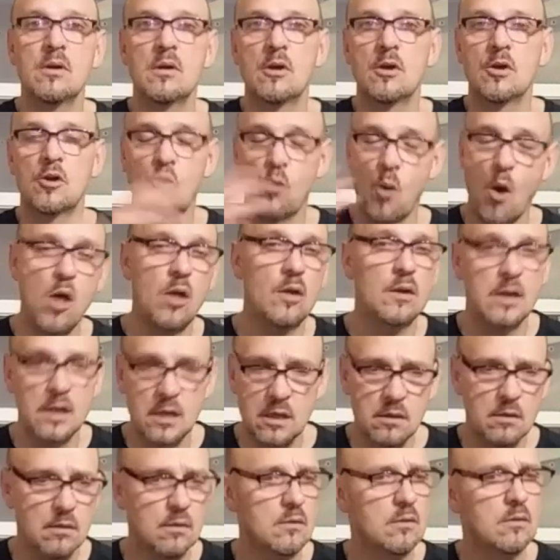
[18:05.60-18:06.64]
quality,
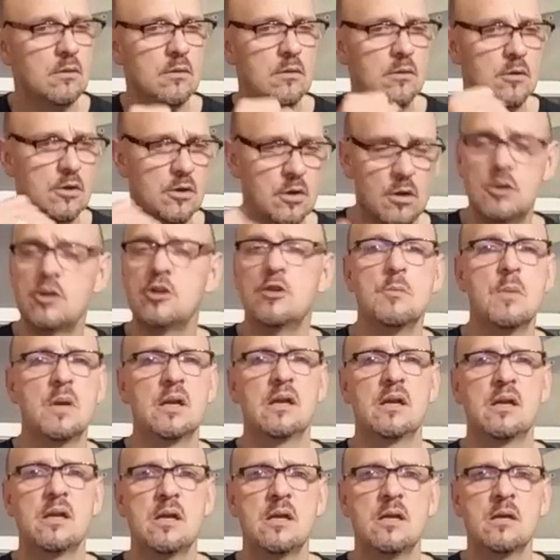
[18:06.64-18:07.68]
good
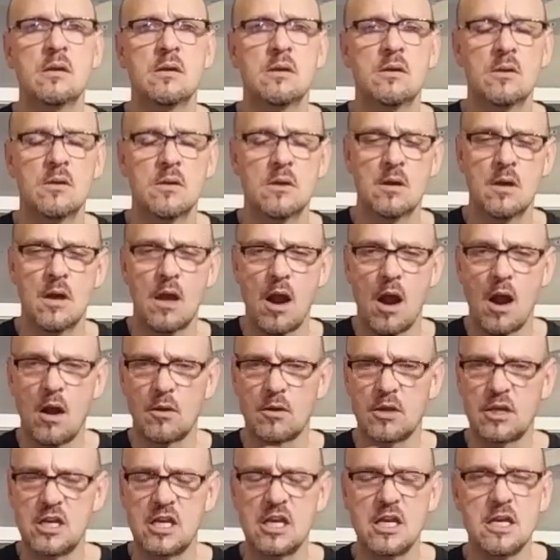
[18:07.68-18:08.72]
humidity are
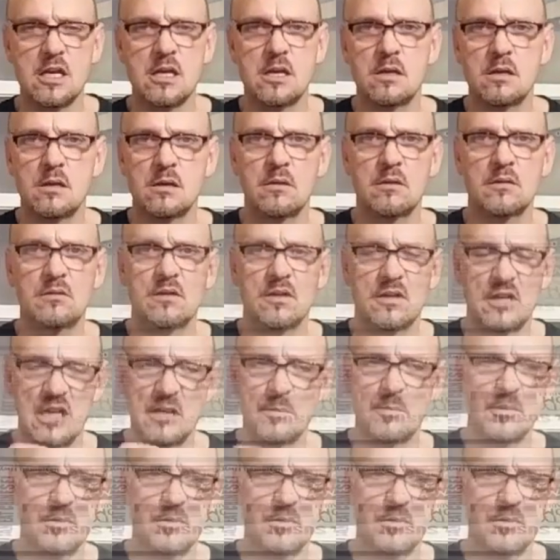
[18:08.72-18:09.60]
key to keeping